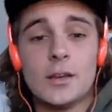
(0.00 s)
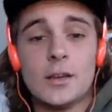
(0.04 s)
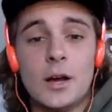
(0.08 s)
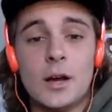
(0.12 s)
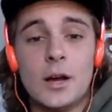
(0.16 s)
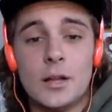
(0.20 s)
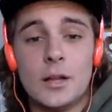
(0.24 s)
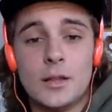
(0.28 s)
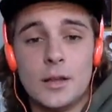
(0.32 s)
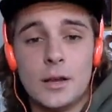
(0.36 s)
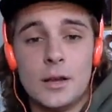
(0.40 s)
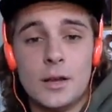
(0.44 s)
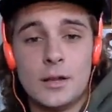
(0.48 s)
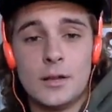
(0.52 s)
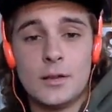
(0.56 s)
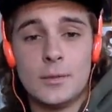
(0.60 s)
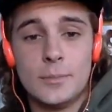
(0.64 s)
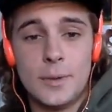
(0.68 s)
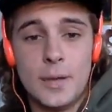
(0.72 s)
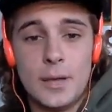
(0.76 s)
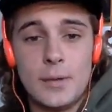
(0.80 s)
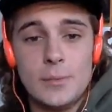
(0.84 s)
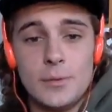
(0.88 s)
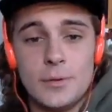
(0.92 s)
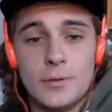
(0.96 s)
the
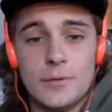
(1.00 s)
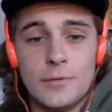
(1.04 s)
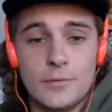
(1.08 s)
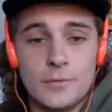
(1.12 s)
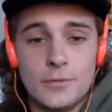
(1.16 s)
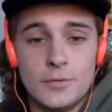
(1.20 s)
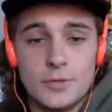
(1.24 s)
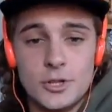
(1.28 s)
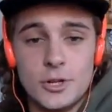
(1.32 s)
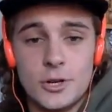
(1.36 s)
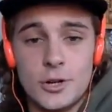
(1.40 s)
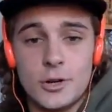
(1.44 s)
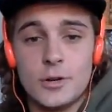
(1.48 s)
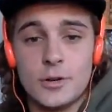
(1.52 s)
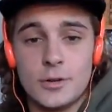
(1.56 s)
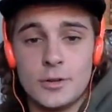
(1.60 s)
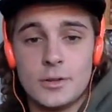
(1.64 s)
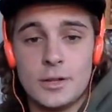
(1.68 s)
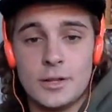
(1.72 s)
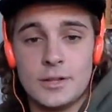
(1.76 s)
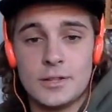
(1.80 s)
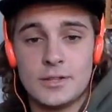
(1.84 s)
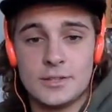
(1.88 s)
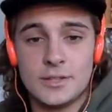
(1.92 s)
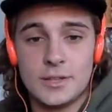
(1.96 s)
baby for sure.
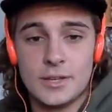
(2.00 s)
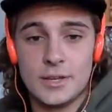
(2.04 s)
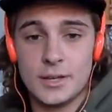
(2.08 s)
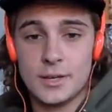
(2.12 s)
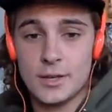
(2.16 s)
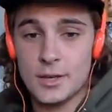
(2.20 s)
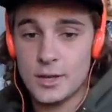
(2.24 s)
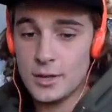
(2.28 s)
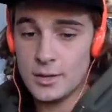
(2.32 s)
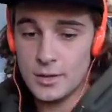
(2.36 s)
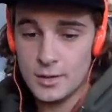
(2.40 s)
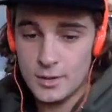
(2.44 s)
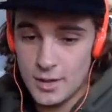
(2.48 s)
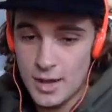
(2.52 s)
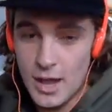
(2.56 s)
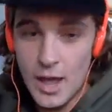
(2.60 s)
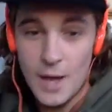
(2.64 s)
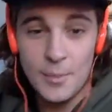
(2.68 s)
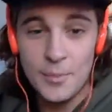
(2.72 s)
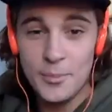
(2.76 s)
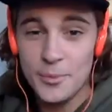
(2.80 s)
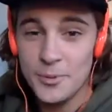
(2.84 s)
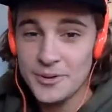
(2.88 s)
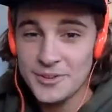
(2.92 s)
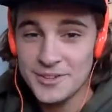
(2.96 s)
That's sick.
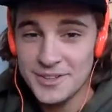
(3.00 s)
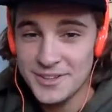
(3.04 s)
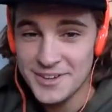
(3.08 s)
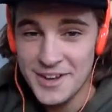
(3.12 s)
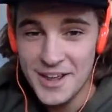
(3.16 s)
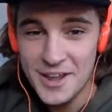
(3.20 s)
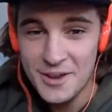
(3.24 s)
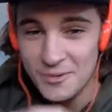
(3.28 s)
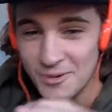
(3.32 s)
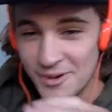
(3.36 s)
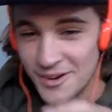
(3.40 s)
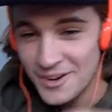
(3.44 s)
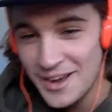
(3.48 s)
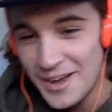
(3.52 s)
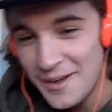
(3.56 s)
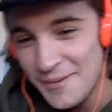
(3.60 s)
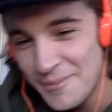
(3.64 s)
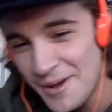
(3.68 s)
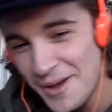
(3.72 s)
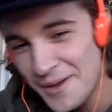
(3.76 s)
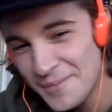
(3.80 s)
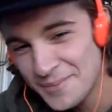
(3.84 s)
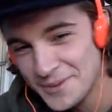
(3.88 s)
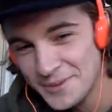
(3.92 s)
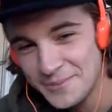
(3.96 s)
Happy birthday, Day One. I
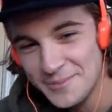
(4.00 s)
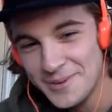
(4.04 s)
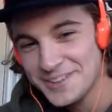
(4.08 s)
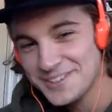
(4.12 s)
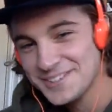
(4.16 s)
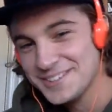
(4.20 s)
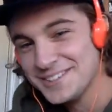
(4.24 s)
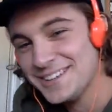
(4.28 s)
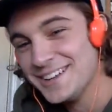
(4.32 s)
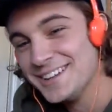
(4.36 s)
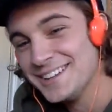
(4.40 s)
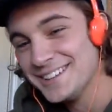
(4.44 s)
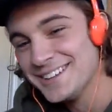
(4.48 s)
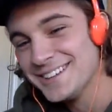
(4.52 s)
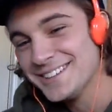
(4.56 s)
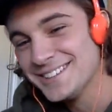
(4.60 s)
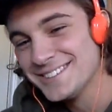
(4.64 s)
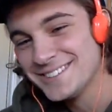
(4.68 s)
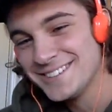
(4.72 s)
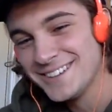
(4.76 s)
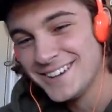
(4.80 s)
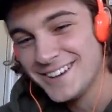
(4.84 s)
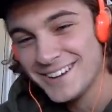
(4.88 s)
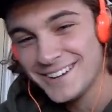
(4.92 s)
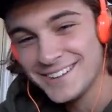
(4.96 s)
like you mentioned that. That's
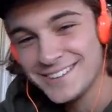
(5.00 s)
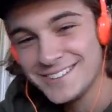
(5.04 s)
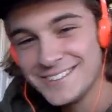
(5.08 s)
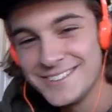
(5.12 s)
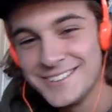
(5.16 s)
tight.